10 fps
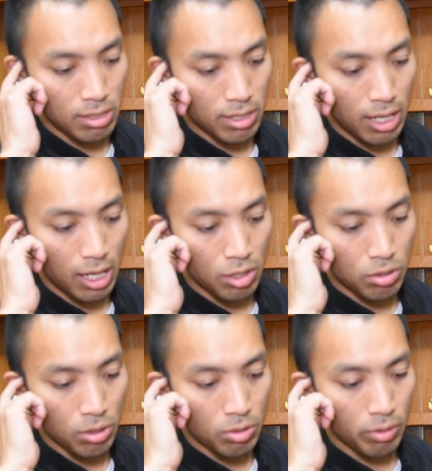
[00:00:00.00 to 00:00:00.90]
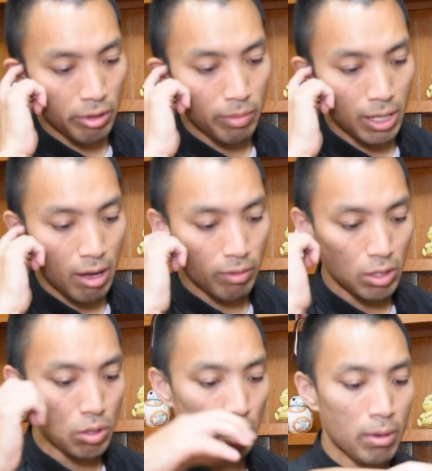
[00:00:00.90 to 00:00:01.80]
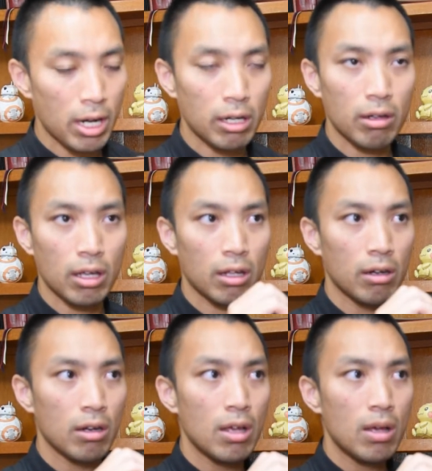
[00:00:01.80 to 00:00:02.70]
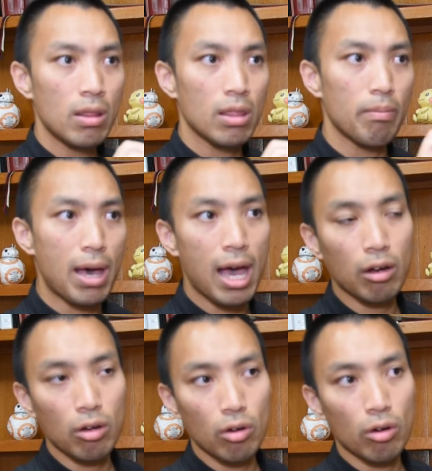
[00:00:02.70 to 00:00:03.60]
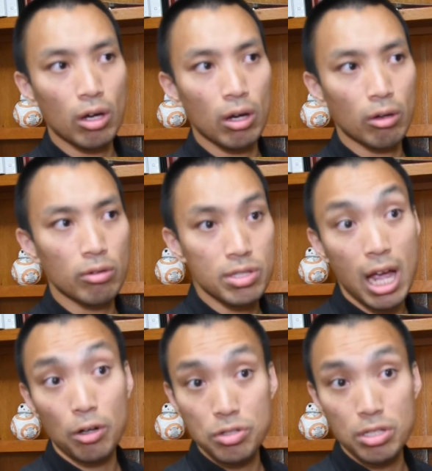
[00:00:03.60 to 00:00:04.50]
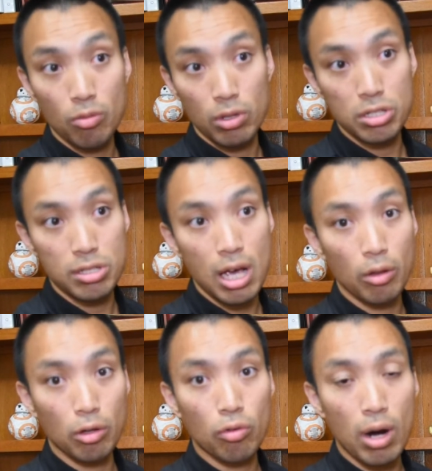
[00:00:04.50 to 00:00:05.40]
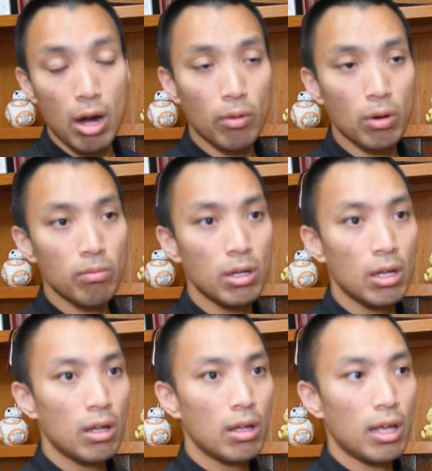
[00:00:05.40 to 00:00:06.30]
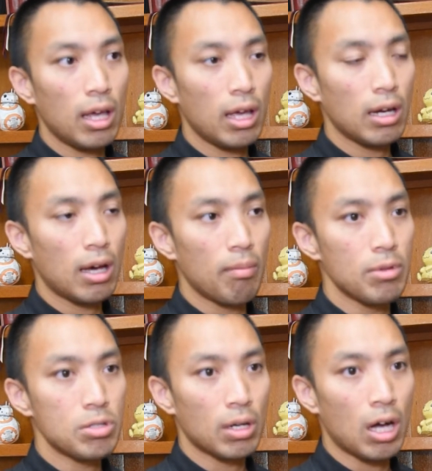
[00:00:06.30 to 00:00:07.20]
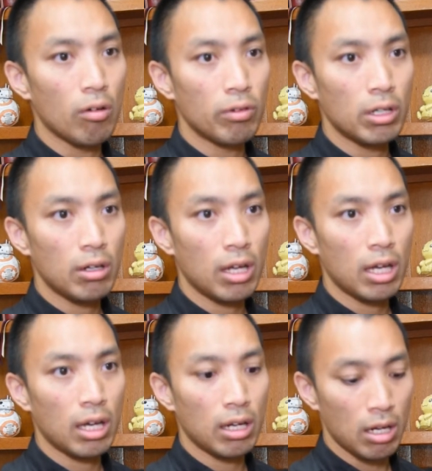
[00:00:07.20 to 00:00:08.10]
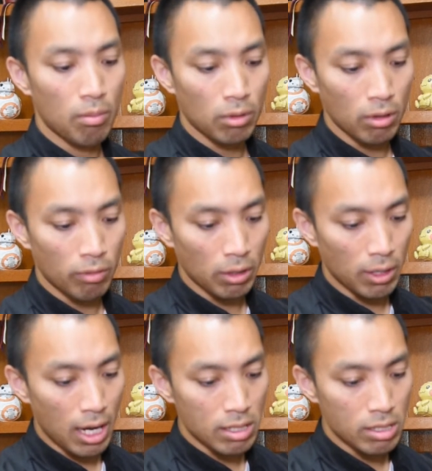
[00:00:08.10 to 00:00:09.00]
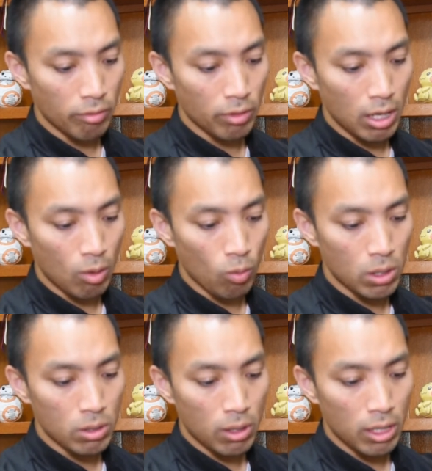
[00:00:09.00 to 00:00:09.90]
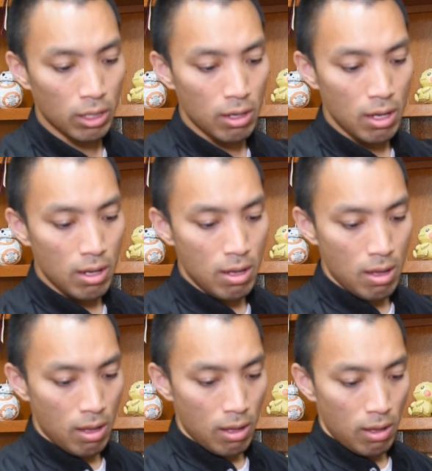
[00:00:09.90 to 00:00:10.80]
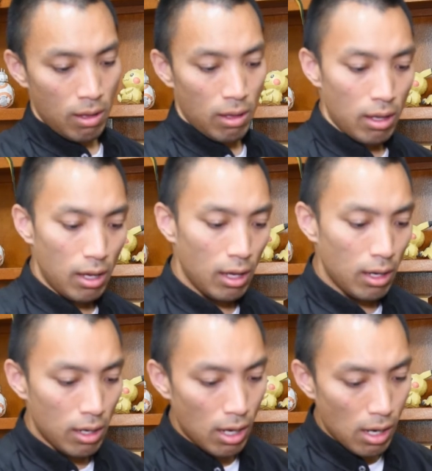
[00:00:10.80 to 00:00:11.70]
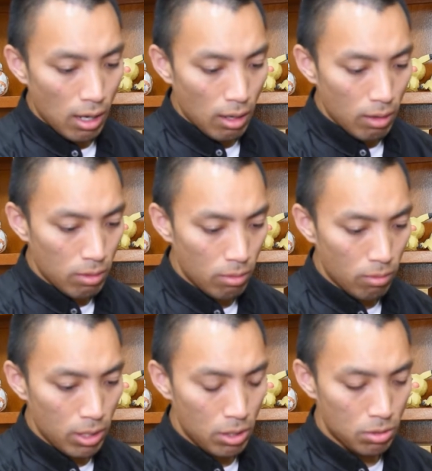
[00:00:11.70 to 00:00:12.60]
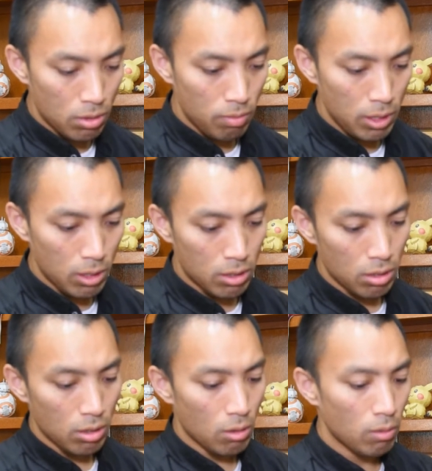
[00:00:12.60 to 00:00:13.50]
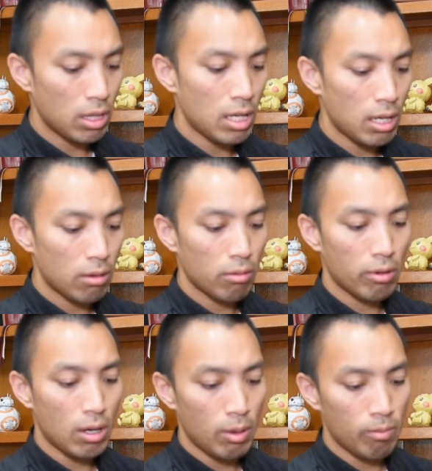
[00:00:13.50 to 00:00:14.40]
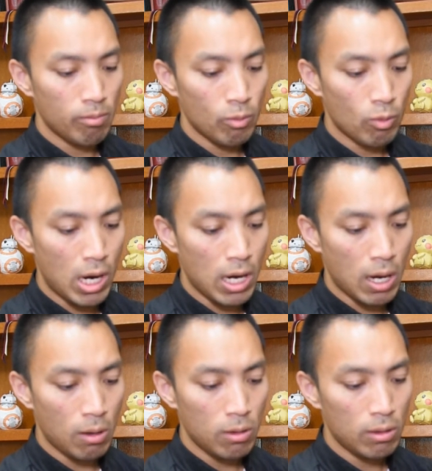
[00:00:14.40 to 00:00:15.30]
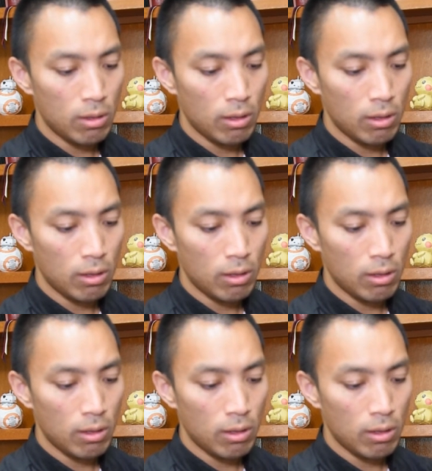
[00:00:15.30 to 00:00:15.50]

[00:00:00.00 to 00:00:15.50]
St. Anne Church we have been having termite in the back sacristy, which is now the cry room, and Mr. Alvin and a number of other guys have worked on it, and we should be good to go with that right now.